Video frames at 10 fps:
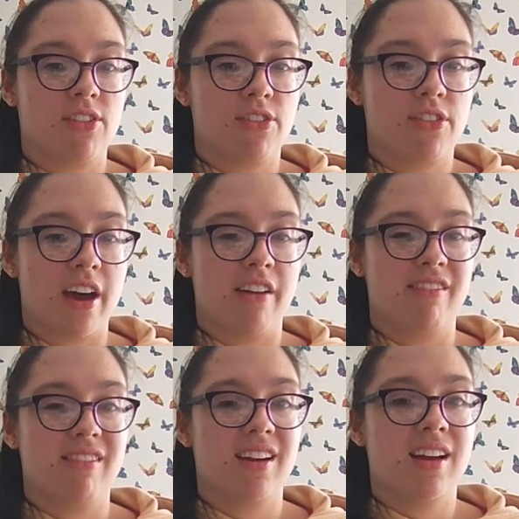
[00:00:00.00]

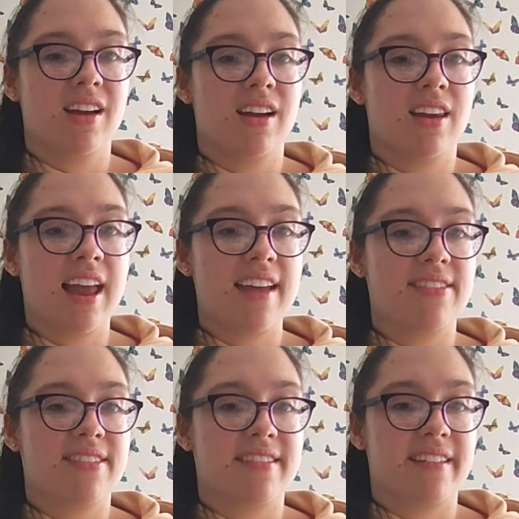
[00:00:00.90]
So
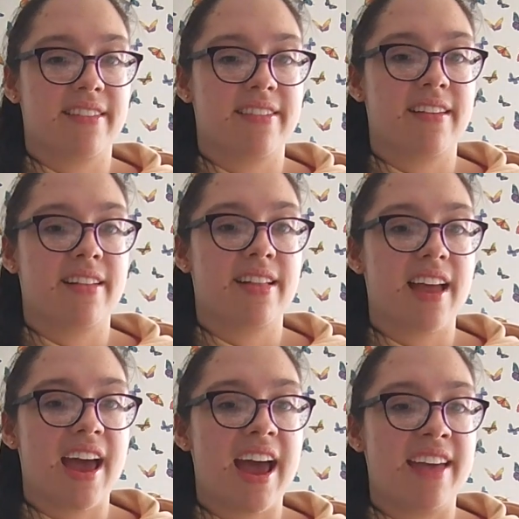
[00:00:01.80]
let's just
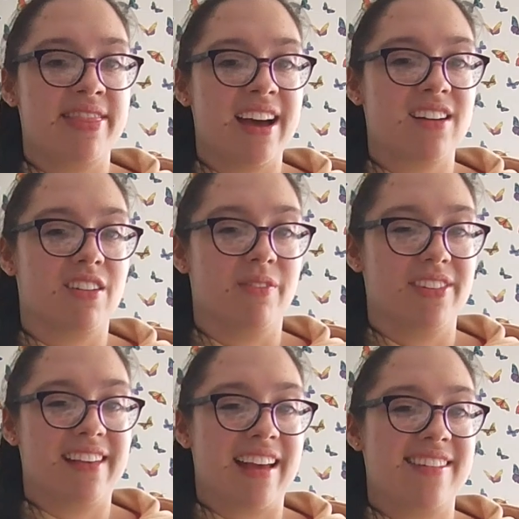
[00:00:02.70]
end that
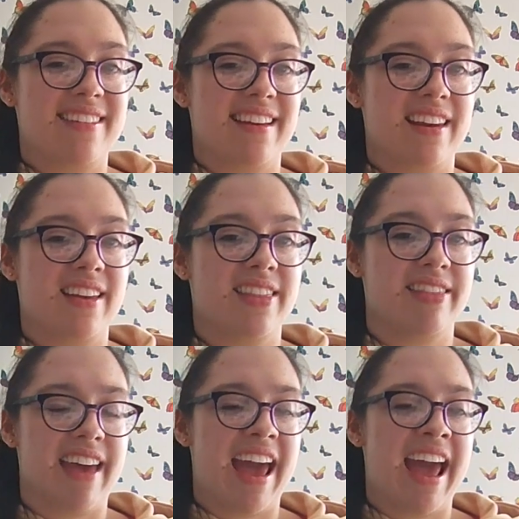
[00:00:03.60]
conversation
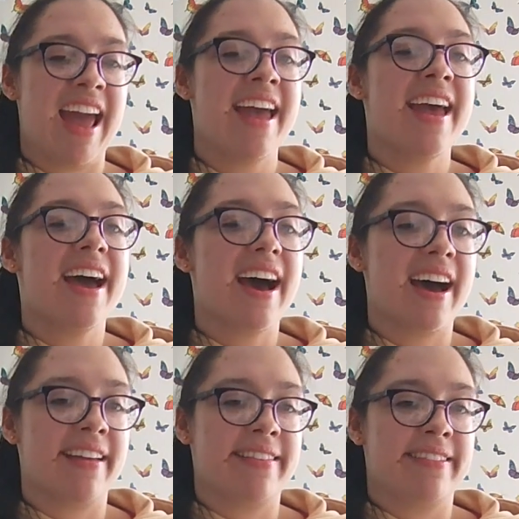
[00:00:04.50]
there
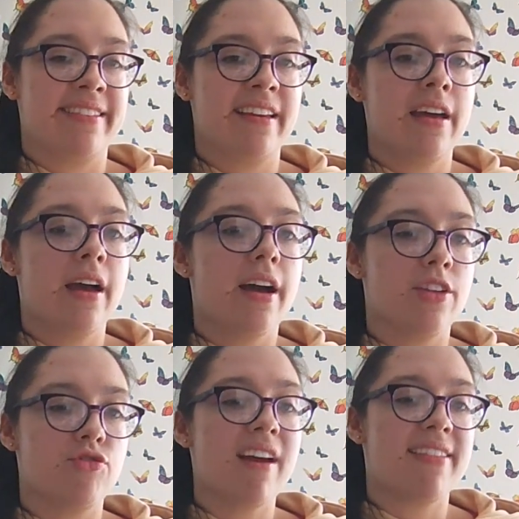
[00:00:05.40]
and
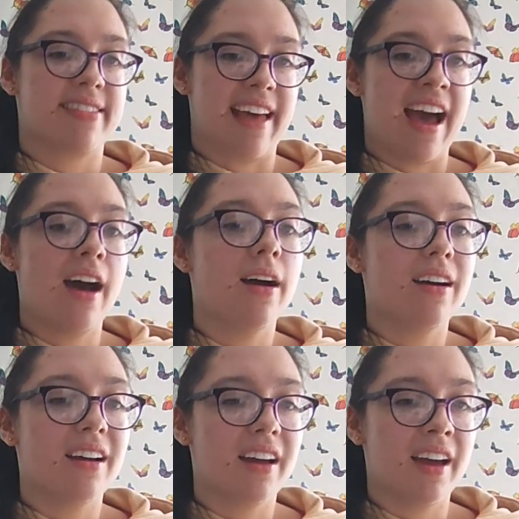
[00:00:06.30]
address that
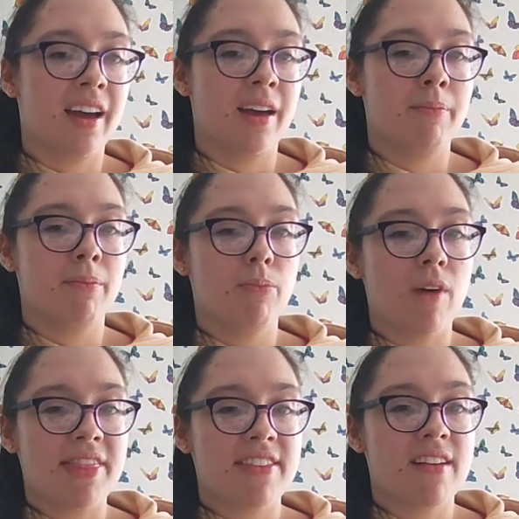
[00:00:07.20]

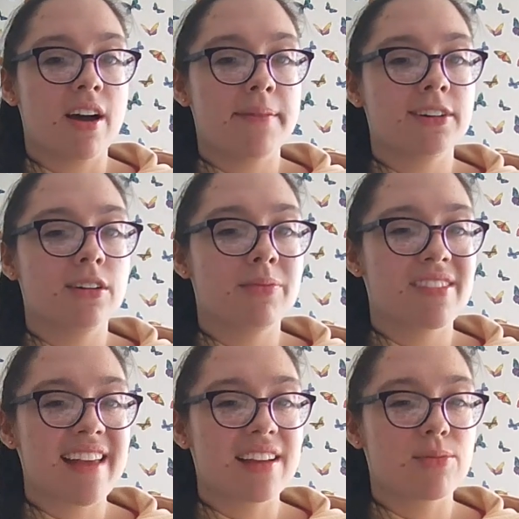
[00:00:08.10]
when the time
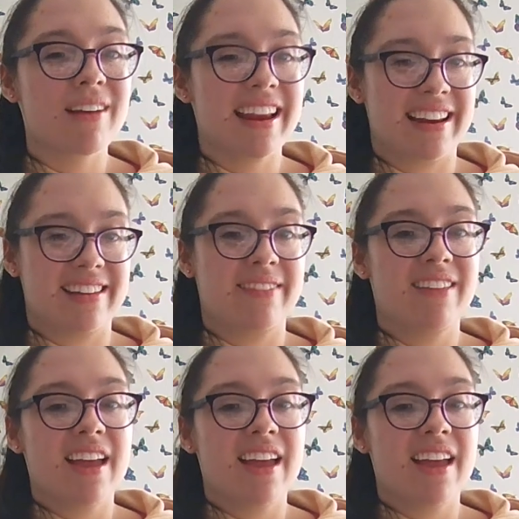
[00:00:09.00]
comes next week.